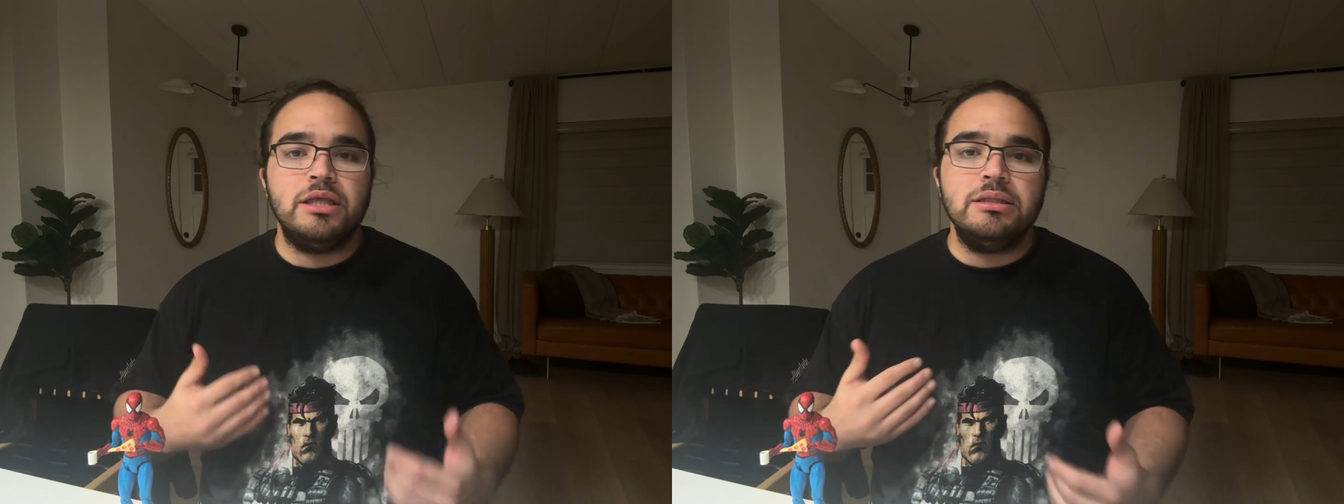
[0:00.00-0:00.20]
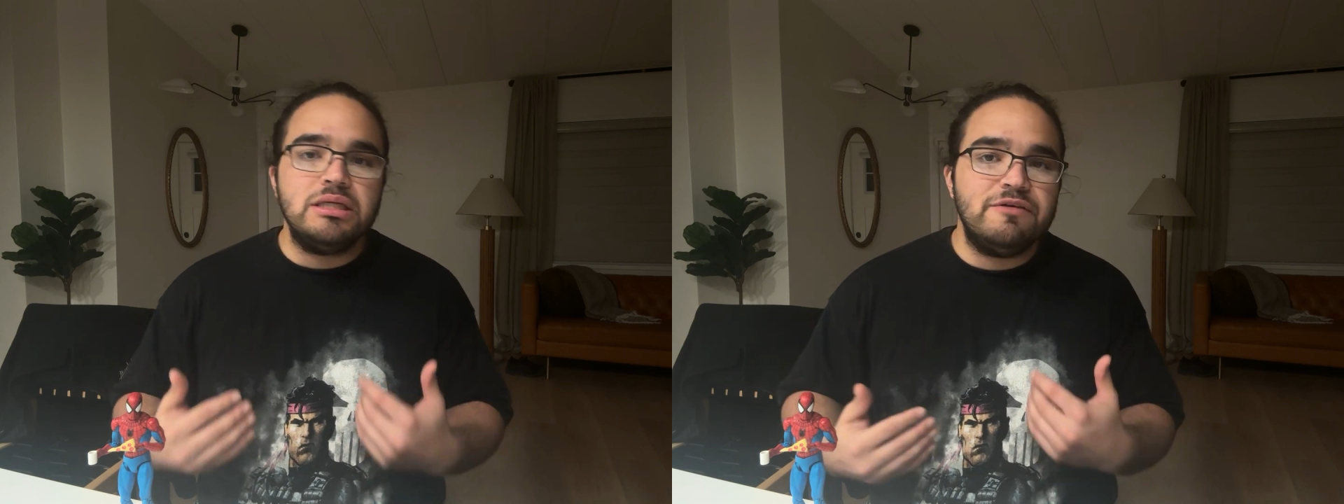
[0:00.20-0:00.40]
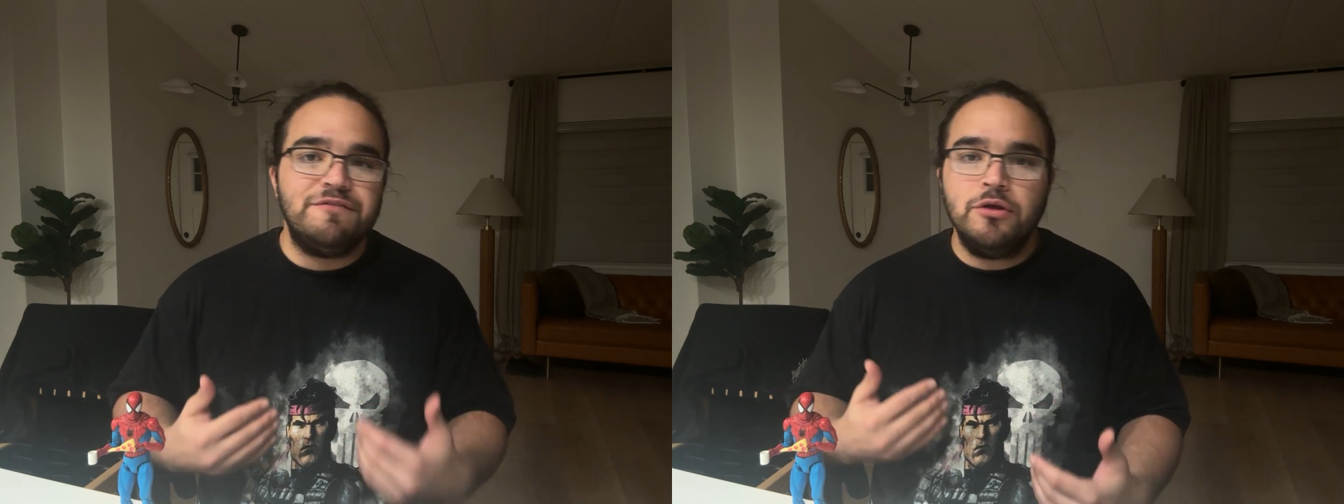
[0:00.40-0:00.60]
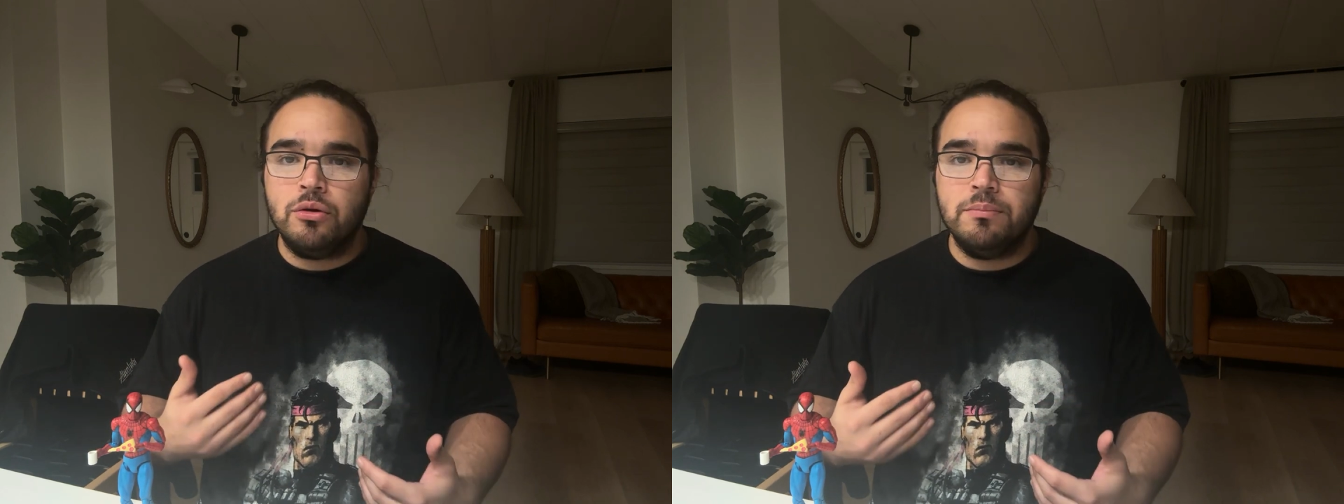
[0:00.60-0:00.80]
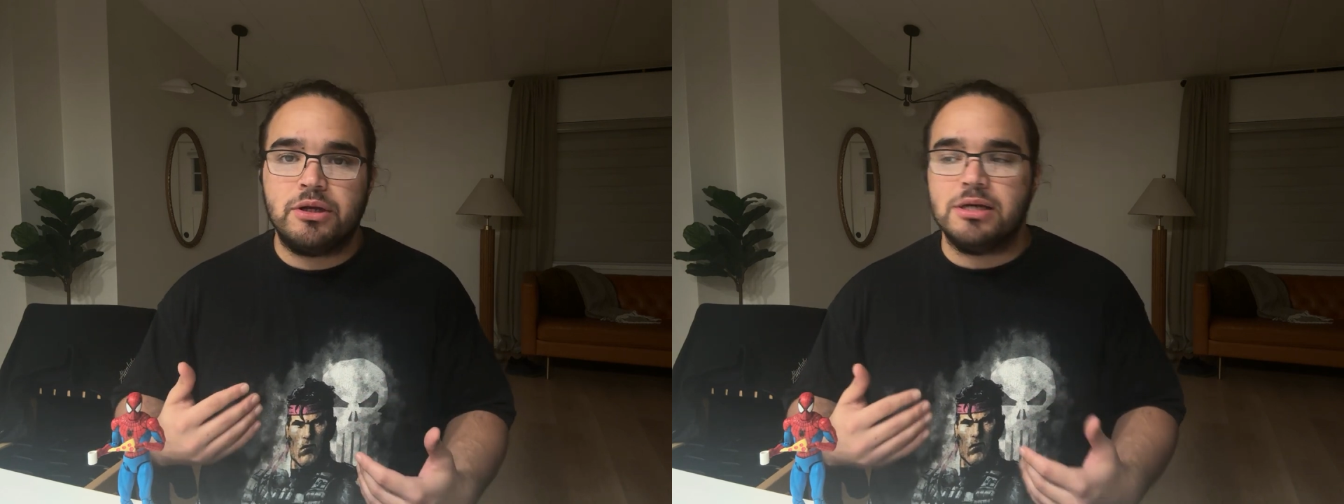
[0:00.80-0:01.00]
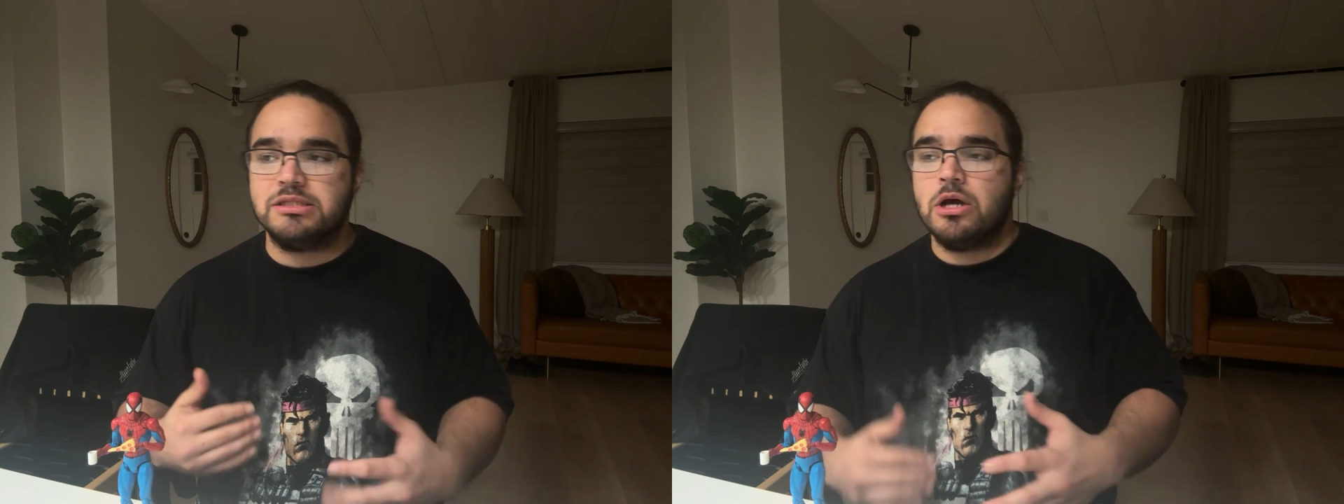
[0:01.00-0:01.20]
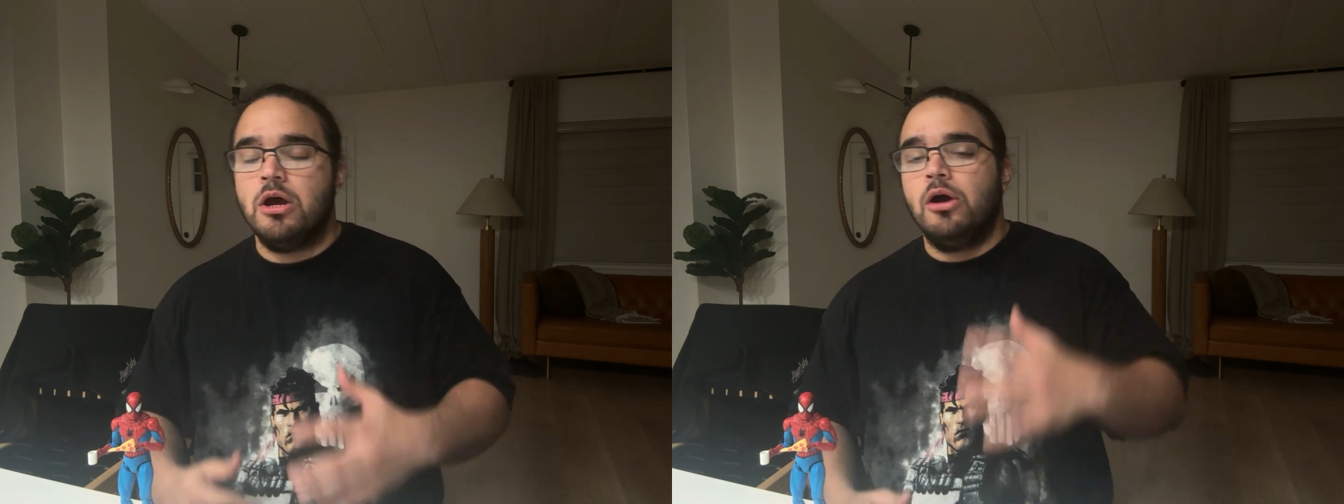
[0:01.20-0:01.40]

indie film because